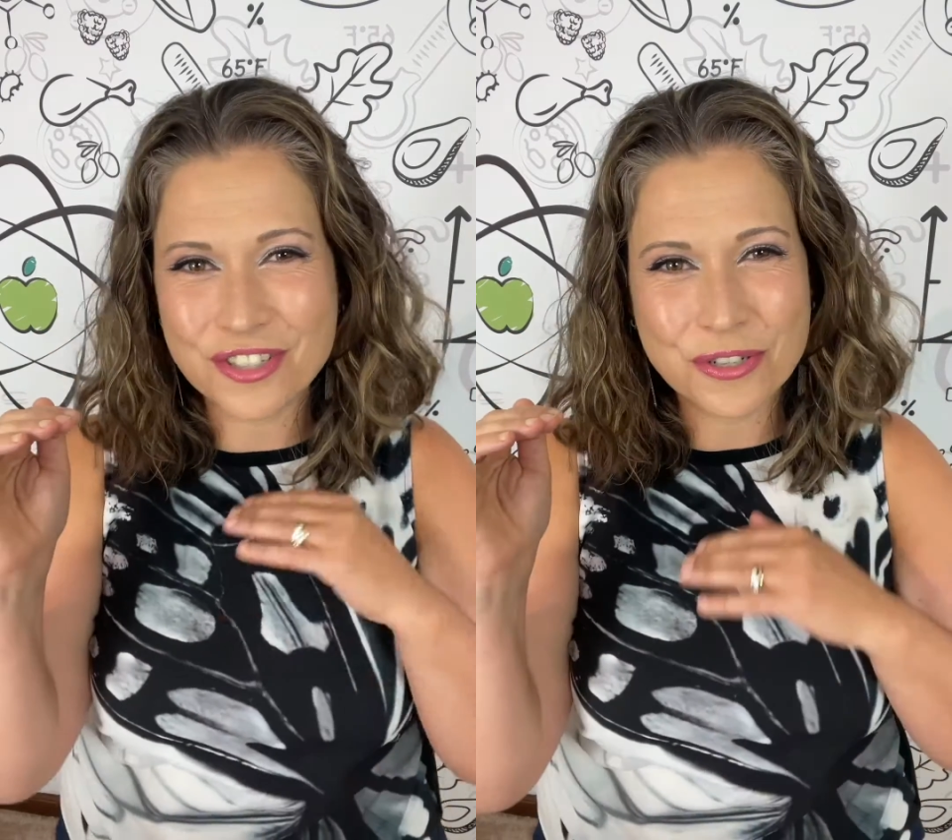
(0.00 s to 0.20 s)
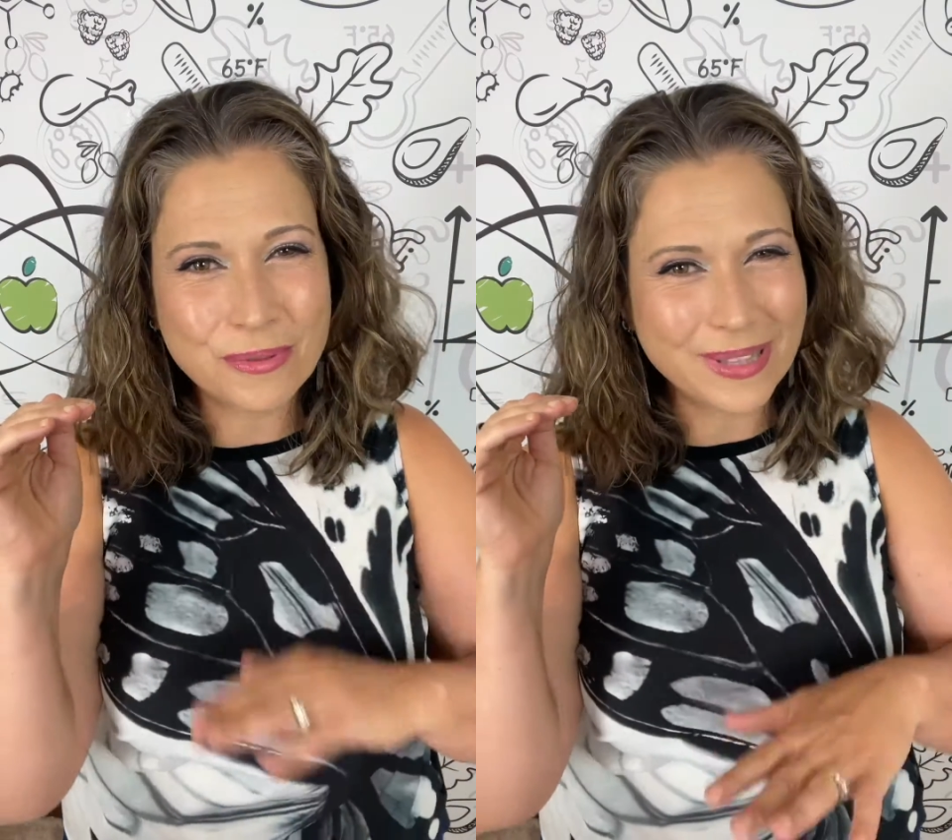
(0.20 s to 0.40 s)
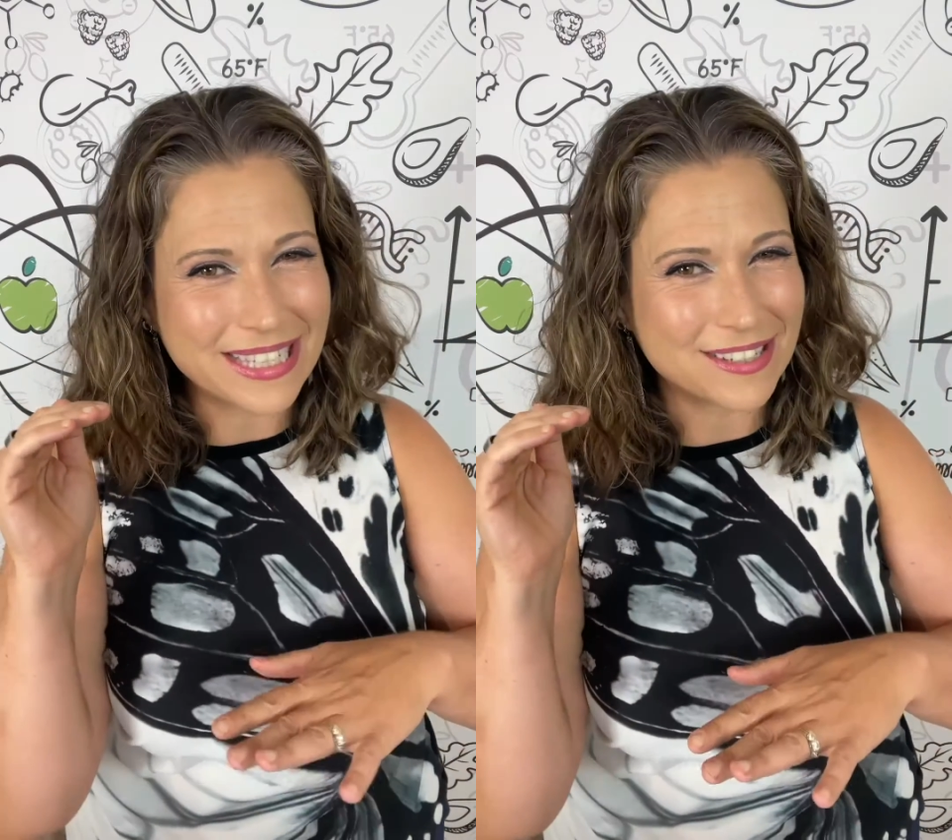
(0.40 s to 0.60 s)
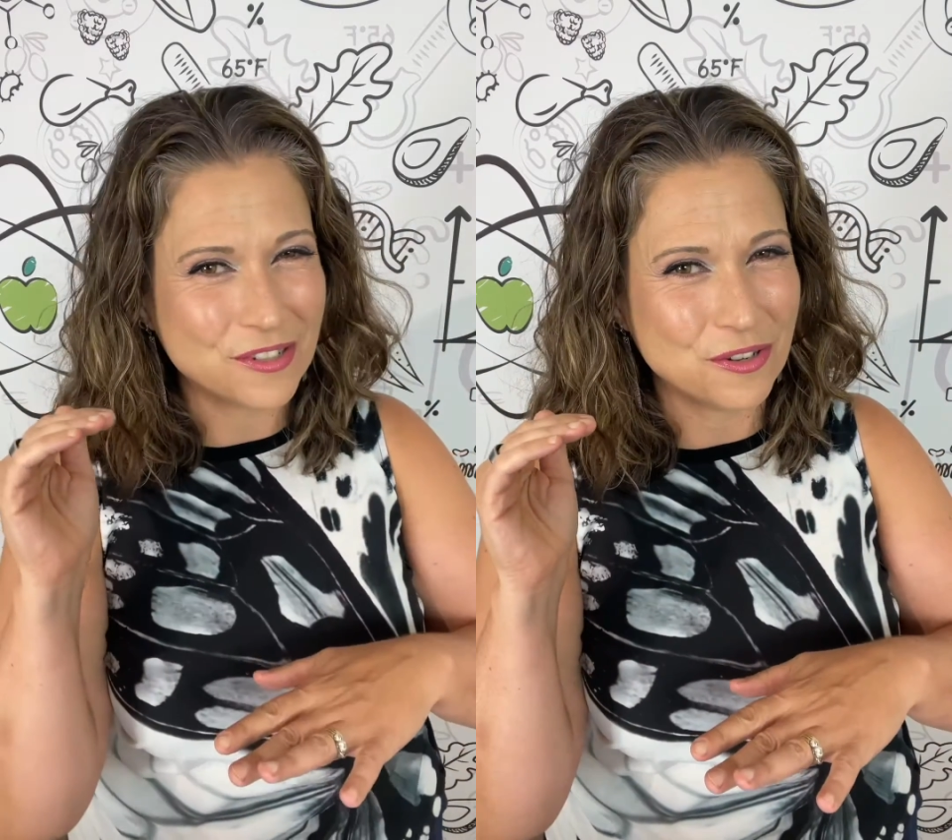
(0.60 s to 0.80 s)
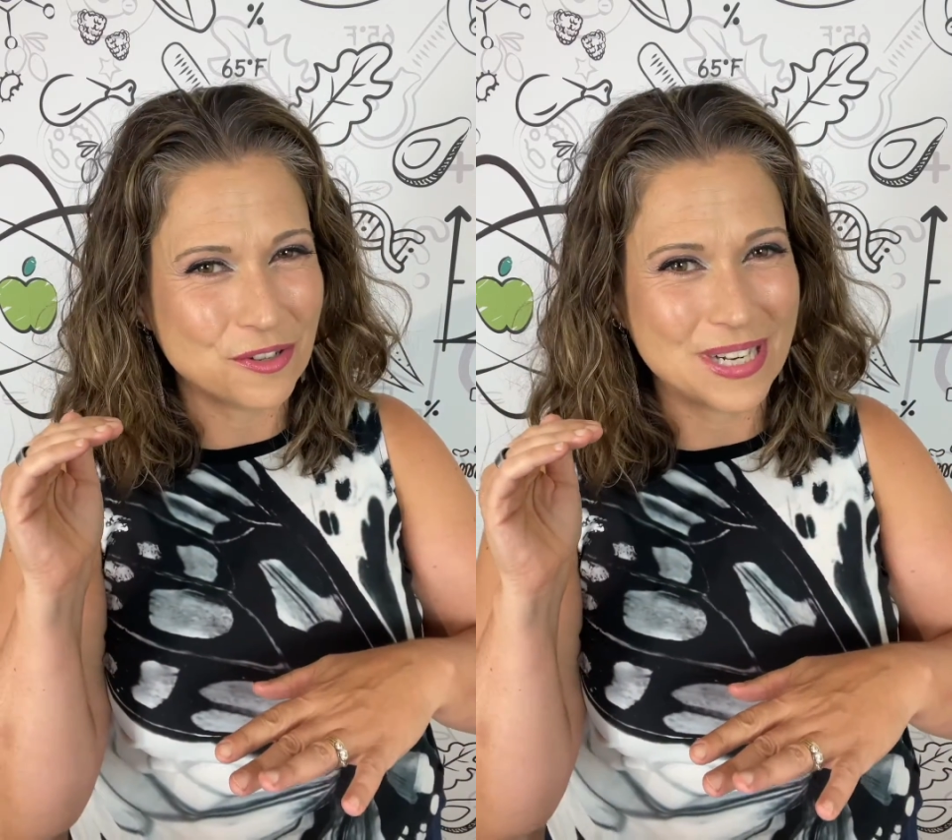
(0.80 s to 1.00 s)
to least
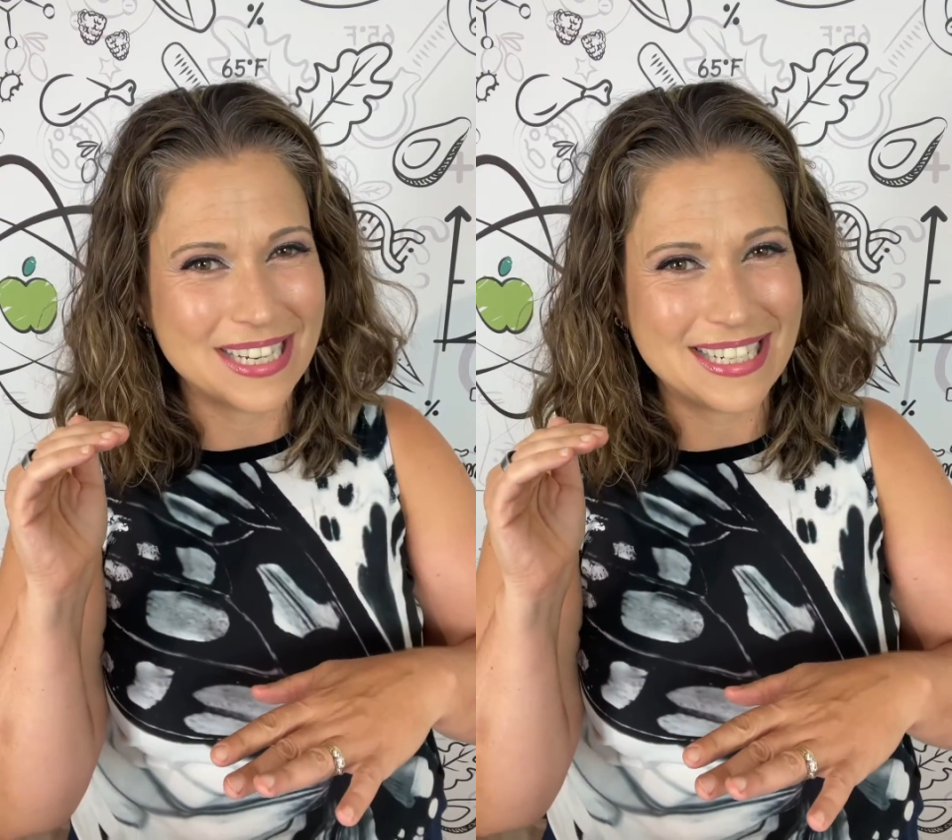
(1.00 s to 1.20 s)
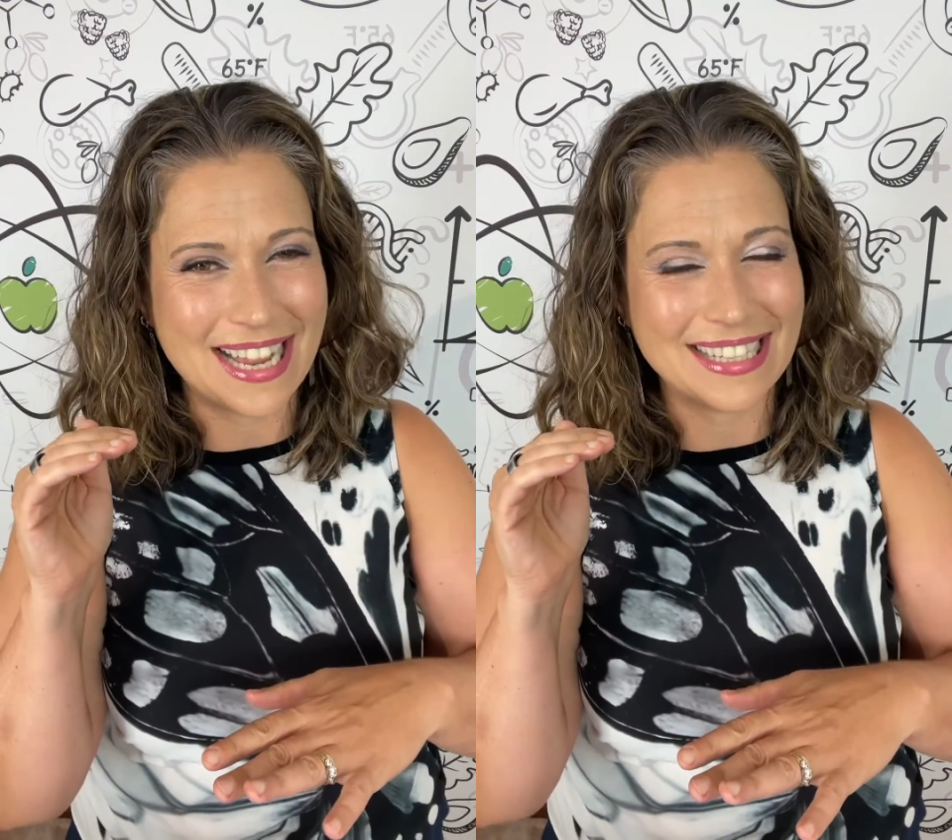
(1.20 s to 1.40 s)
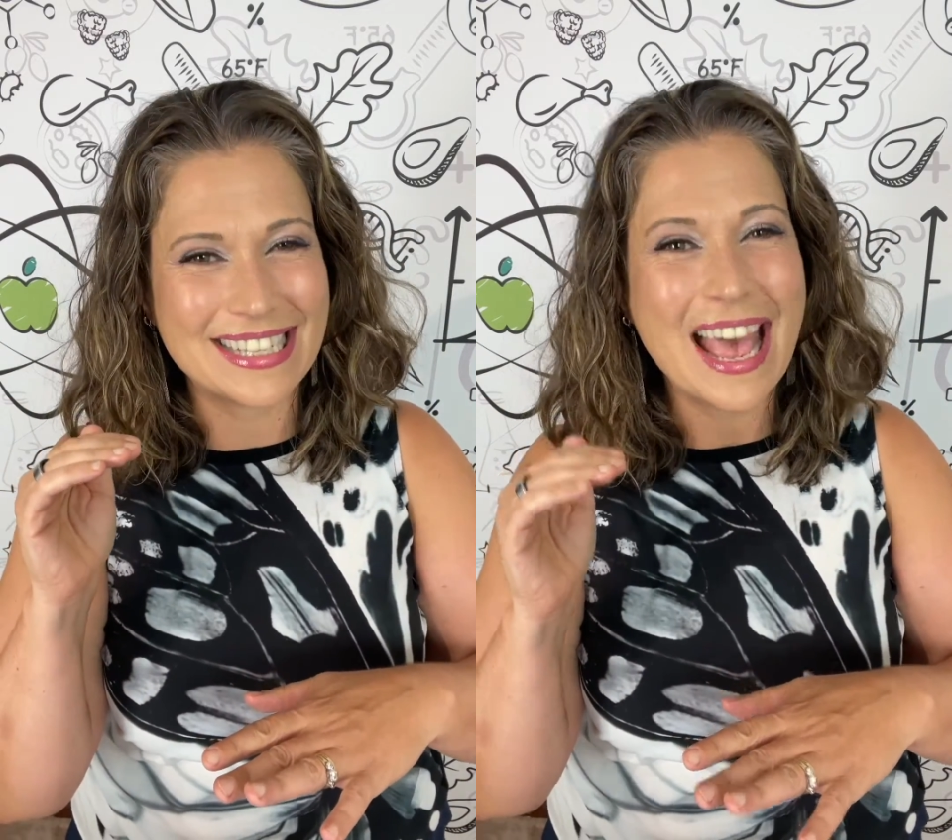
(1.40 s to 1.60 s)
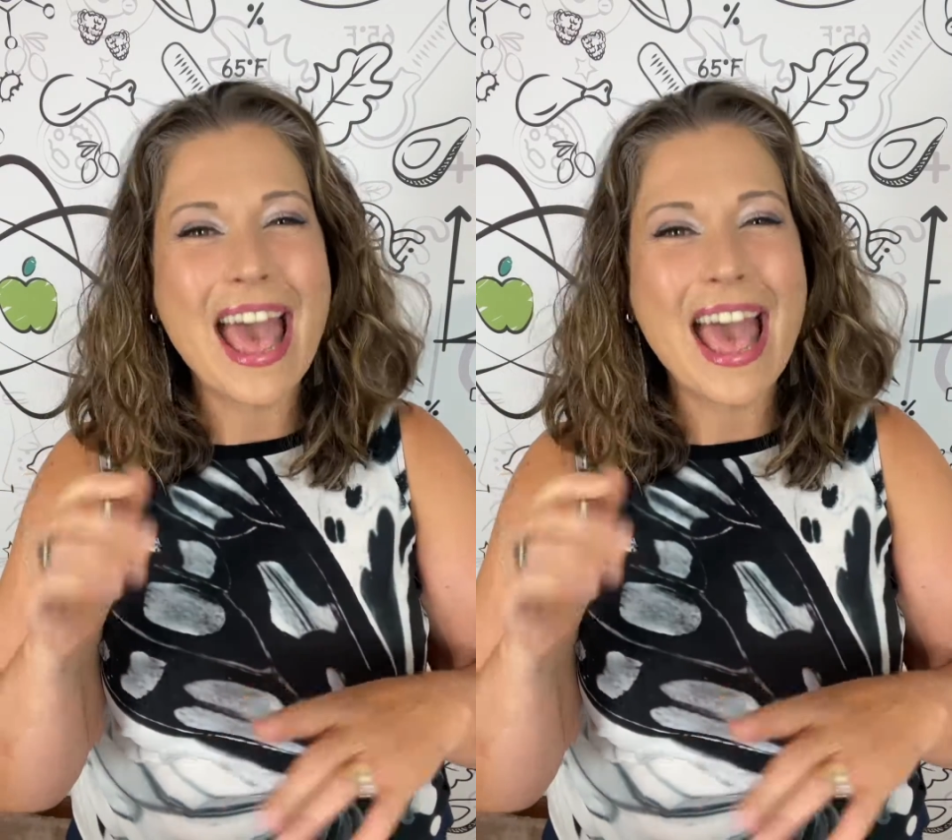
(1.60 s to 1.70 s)
nutrient dense.